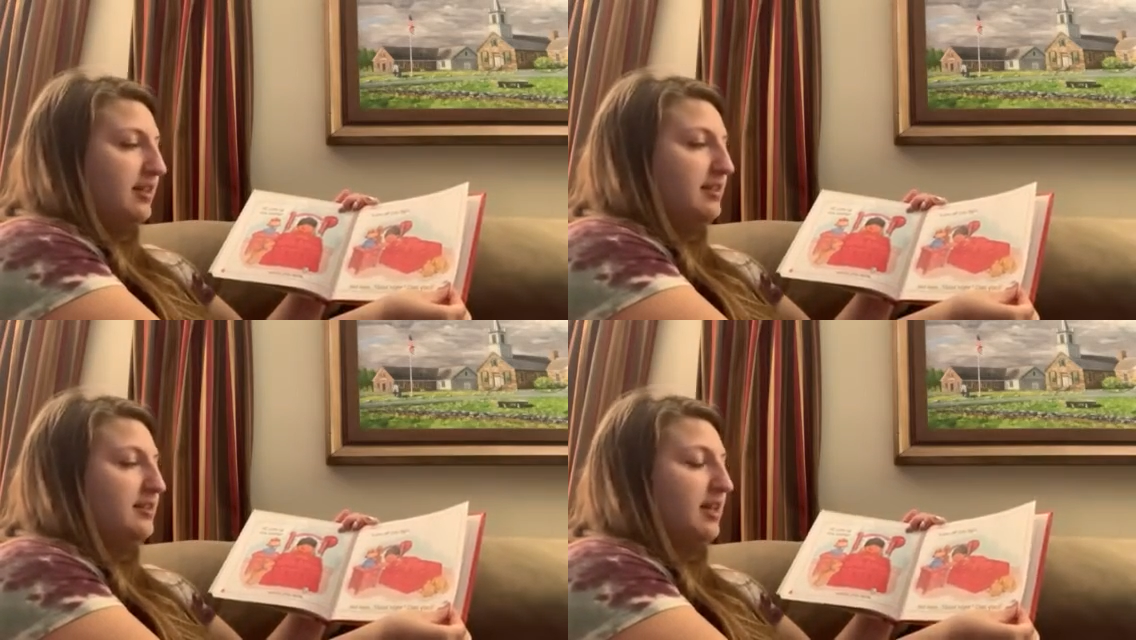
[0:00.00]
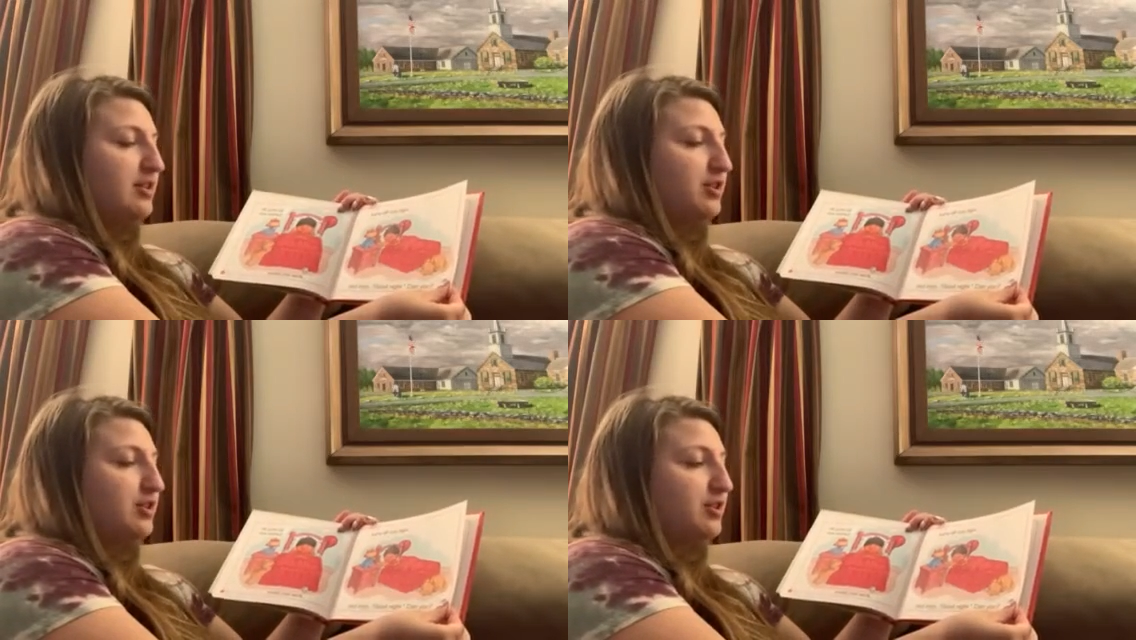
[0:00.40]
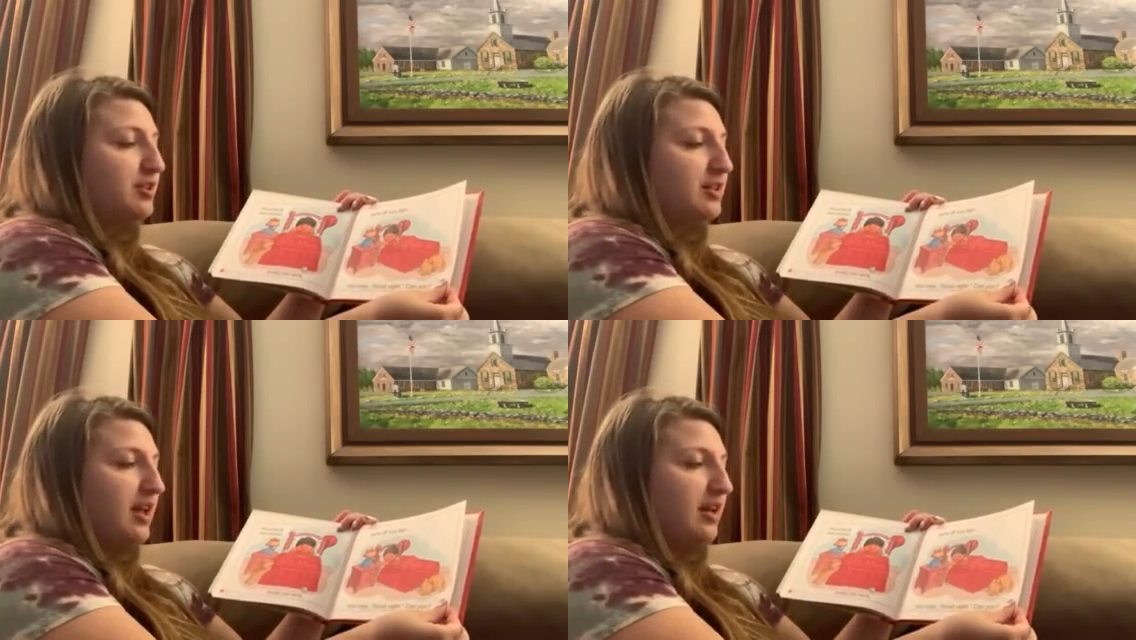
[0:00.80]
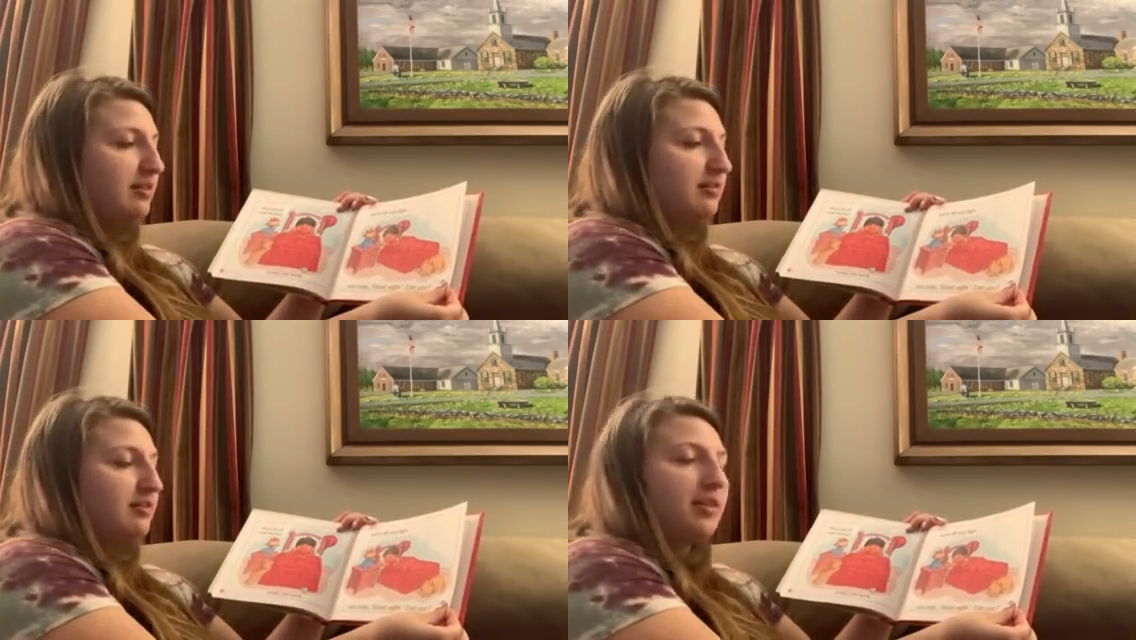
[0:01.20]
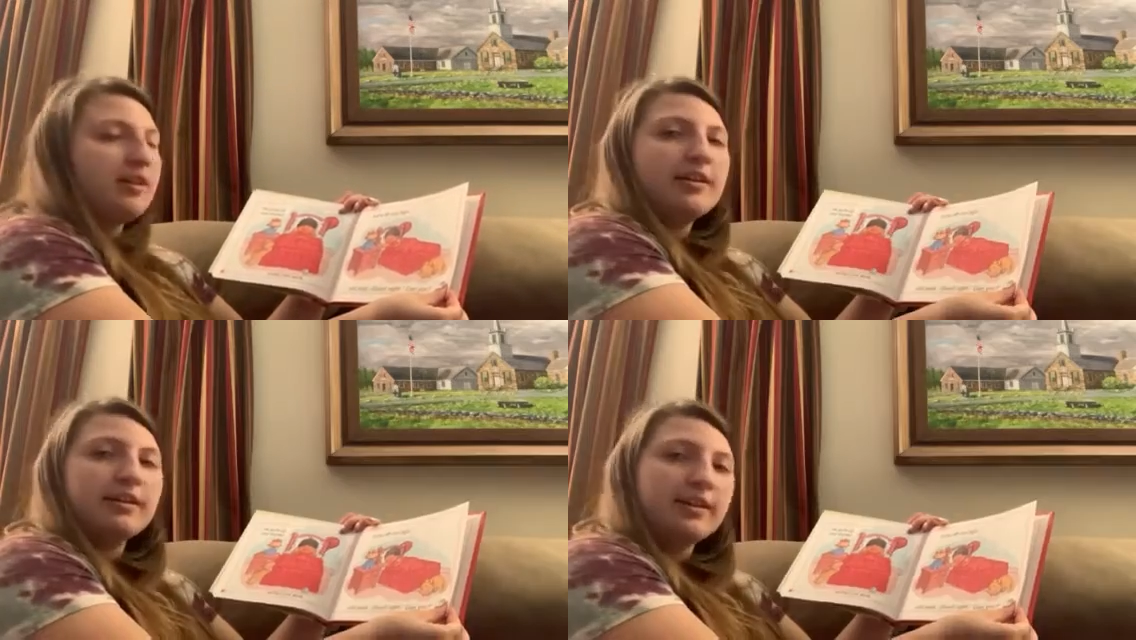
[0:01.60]
says good night,
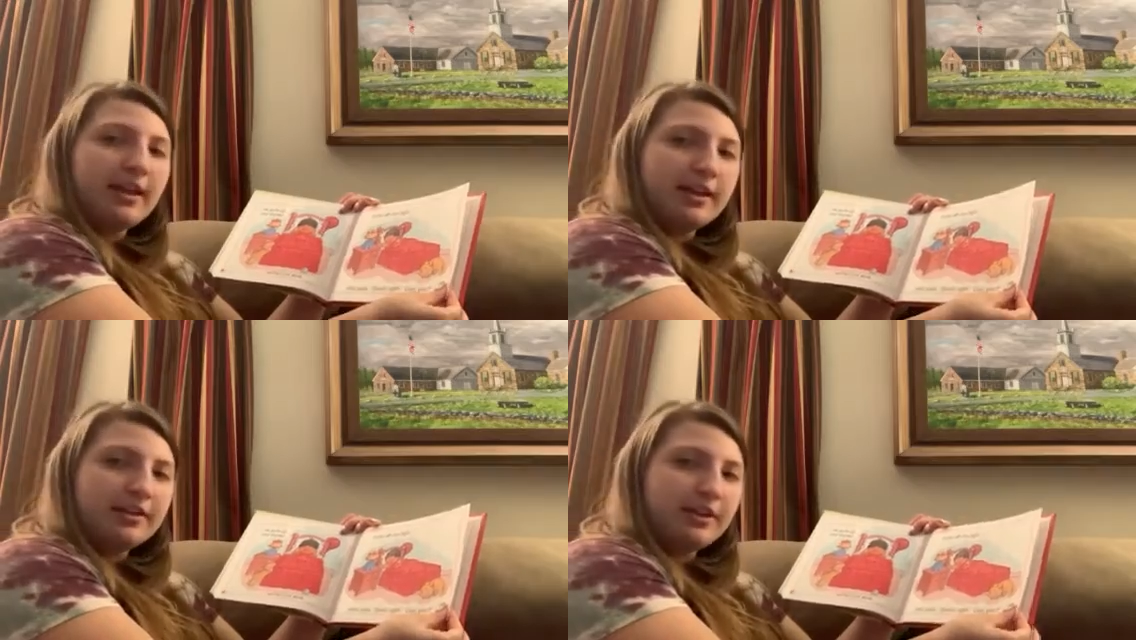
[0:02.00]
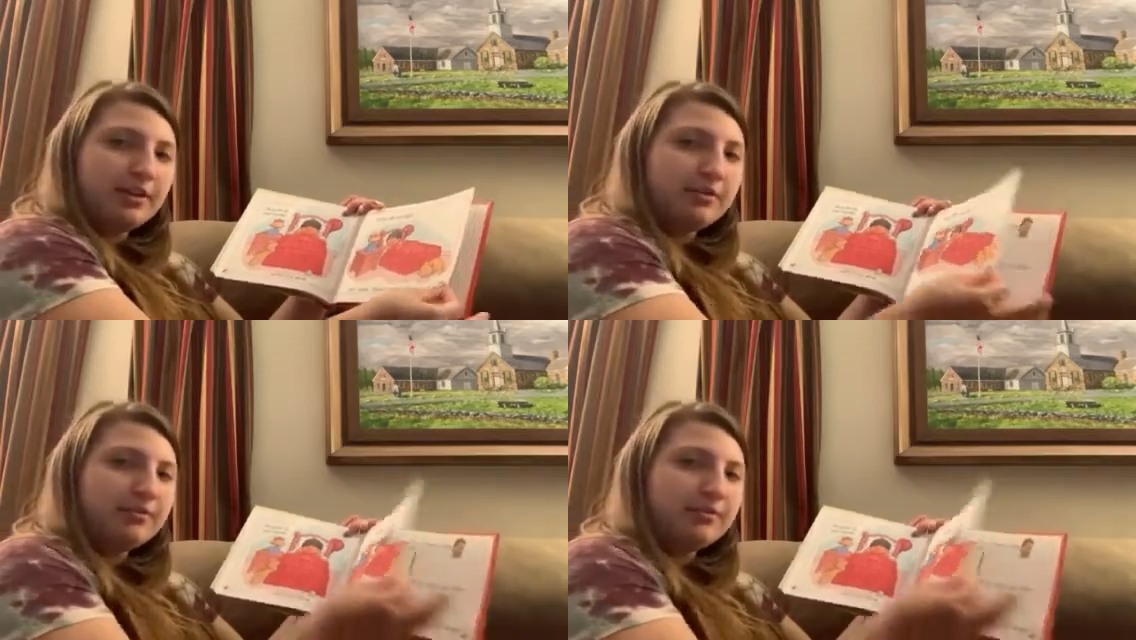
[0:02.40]
can you?